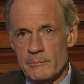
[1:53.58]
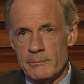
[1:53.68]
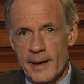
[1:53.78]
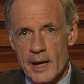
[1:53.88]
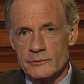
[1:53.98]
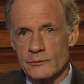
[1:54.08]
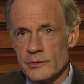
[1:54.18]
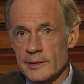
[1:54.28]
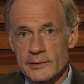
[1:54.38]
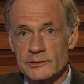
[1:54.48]
path for
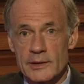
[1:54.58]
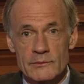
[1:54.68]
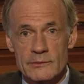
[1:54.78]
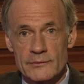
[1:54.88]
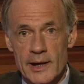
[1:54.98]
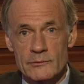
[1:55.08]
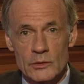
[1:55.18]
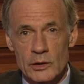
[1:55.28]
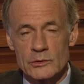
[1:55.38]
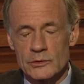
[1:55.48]
the next 75 to
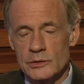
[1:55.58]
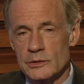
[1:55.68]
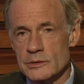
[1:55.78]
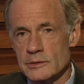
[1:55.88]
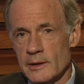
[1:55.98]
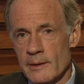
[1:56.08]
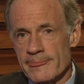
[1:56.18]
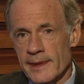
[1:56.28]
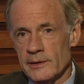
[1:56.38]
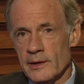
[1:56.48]
100 years.
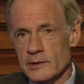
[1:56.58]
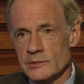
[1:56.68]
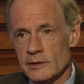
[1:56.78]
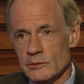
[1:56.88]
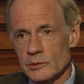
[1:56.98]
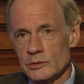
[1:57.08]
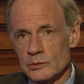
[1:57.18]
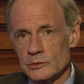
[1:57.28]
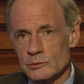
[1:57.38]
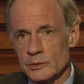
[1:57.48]
And the next thing that we
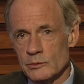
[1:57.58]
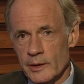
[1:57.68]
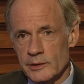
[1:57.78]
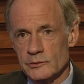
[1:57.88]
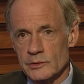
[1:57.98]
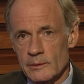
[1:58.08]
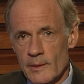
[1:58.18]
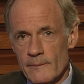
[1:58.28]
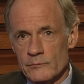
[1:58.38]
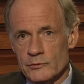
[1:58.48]
do is we'd raise
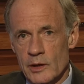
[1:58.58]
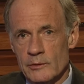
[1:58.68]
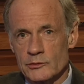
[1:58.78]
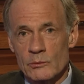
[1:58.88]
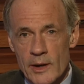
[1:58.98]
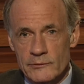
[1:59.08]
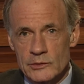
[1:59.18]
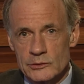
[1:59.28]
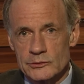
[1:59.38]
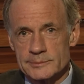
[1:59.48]
some
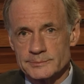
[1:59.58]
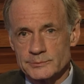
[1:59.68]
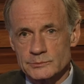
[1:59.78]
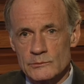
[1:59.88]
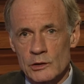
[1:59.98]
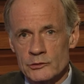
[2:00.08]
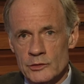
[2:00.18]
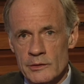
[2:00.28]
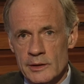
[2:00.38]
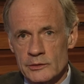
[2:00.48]
revenues
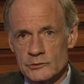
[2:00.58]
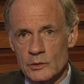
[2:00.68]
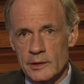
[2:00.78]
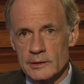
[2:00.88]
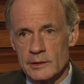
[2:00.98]
so that historically